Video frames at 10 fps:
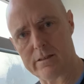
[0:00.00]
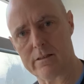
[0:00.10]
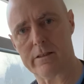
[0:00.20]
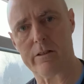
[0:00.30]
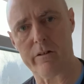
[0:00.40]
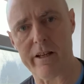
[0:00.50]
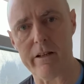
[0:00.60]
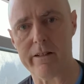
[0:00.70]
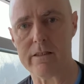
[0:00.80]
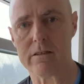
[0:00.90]
the sealed
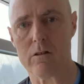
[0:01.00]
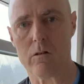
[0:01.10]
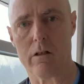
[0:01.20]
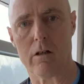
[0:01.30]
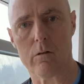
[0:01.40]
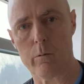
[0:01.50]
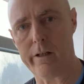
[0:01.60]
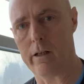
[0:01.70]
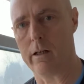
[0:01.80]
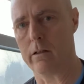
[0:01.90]
units and not the whole
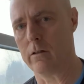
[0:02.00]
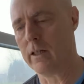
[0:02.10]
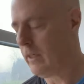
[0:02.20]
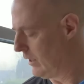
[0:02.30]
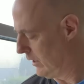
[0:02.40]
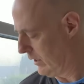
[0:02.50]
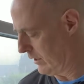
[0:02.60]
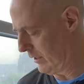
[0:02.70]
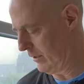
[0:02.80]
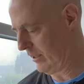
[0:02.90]
window,
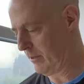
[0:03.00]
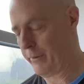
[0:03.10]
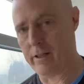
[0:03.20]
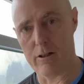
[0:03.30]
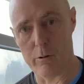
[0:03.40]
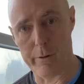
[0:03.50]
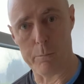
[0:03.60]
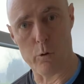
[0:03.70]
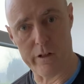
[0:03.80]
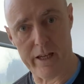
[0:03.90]
you need to be a little bit
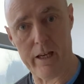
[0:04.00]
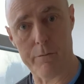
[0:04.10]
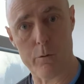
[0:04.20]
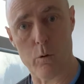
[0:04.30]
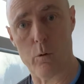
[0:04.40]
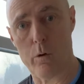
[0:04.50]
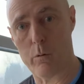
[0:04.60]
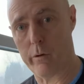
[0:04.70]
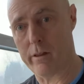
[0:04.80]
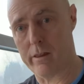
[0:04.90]
more careful
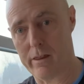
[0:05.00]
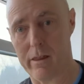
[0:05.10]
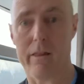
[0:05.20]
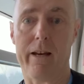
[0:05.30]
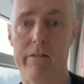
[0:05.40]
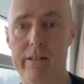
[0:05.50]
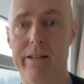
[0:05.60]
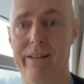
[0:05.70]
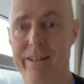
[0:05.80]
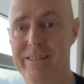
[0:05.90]
with how you
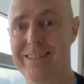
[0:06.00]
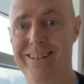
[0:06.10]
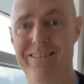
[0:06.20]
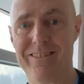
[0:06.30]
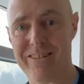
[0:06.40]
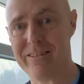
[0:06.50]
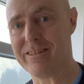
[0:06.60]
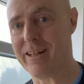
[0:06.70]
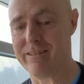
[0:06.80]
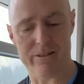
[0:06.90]
take these out.
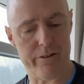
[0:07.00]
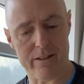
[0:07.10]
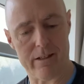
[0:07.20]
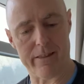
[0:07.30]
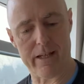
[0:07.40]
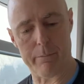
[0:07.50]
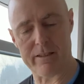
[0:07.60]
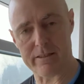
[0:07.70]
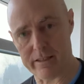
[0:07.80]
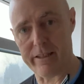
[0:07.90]
Don't do it like that
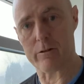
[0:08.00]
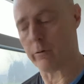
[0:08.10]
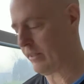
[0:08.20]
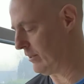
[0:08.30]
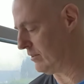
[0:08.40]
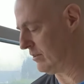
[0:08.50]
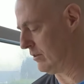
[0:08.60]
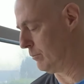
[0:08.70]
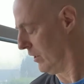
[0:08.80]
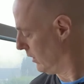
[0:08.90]
because you need to reuse
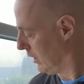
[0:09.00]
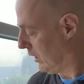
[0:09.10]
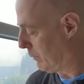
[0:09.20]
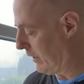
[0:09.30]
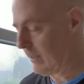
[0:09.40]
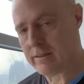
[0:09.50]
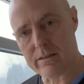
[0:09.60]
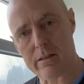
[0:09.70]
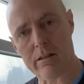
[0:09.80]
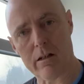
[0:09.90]
them, but
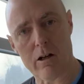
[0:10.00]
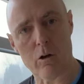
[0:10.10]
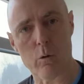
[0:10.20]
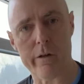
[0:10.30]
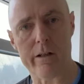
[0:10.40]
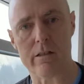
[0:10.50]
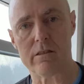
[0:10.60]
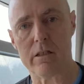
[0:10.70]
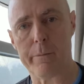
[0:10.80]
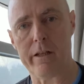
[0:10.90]
as the whole window is
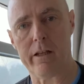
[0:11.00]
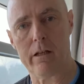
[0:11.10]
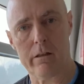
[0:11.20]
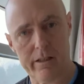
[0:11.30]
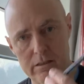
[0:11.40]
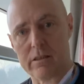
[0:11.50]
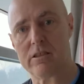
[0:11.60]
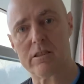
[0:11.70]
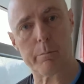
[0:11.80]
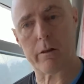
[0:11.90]
going to be new, these can
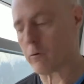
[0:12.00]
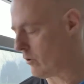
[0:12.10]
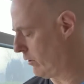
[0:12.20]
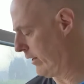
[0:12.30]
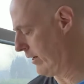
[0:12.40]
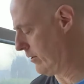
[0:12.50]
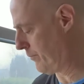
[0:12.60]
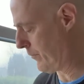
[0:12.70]
just be thrown out.